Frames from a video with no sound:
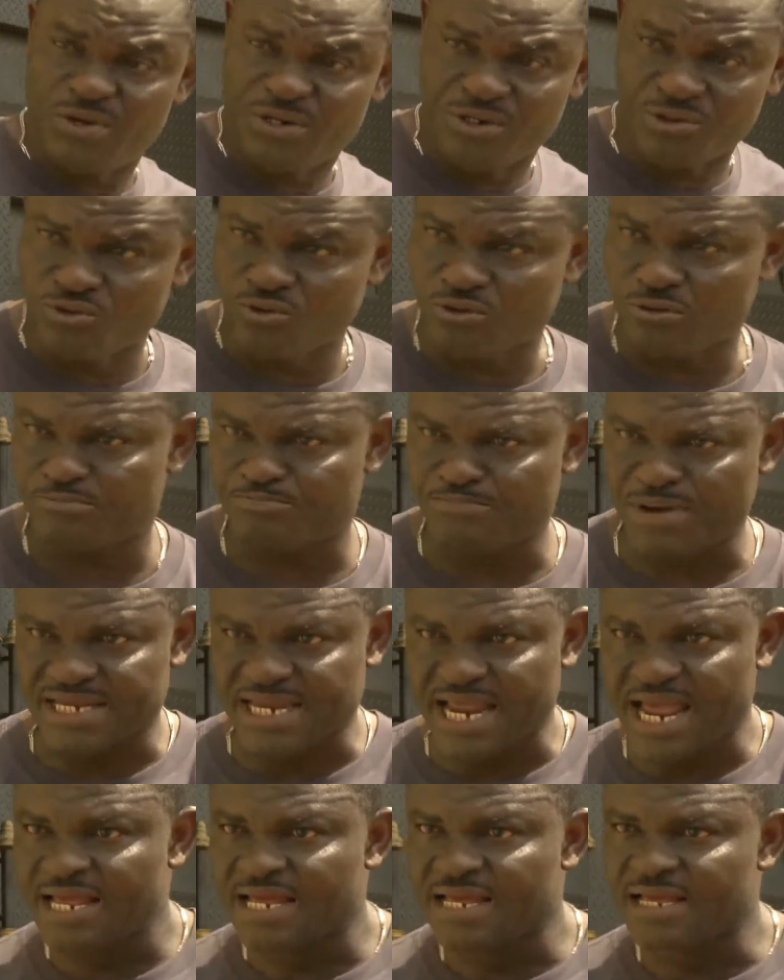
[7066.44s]
where you know.
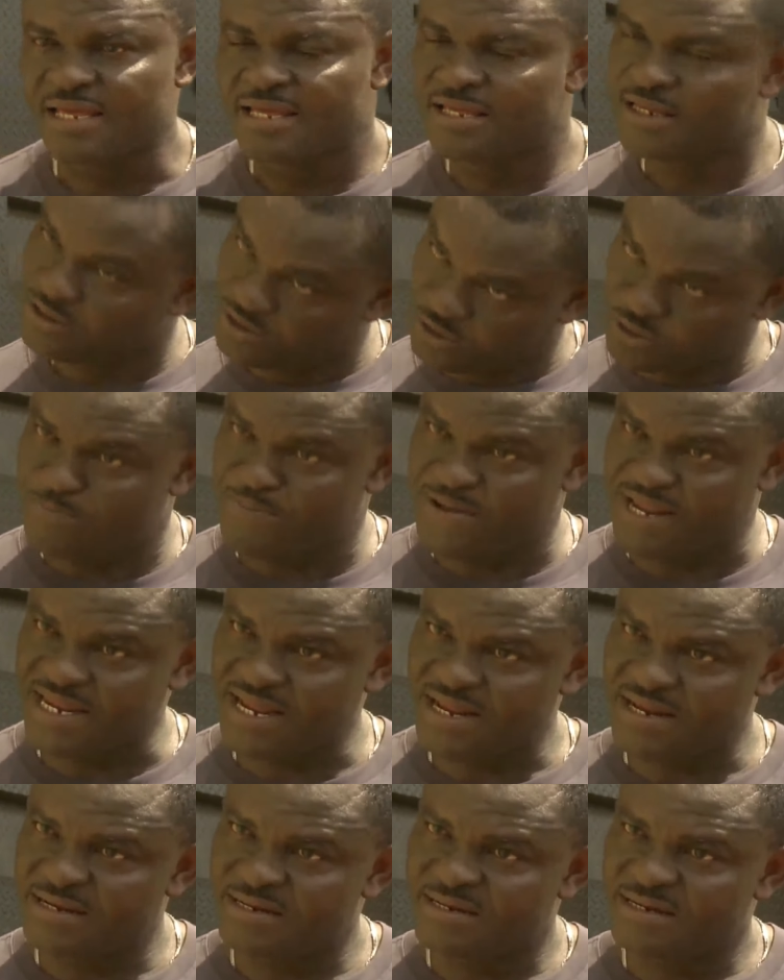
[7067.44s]
Panya. You know Panya?